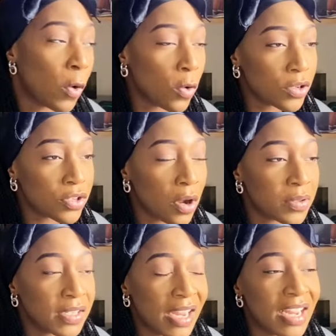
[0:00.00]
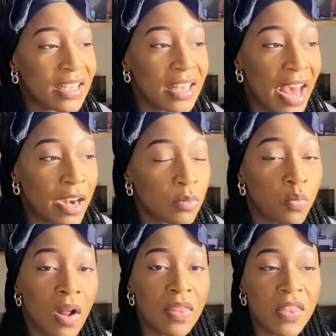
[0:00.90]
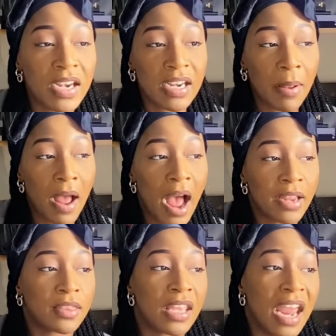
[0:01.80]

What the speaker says: Also, saying that, one thing that I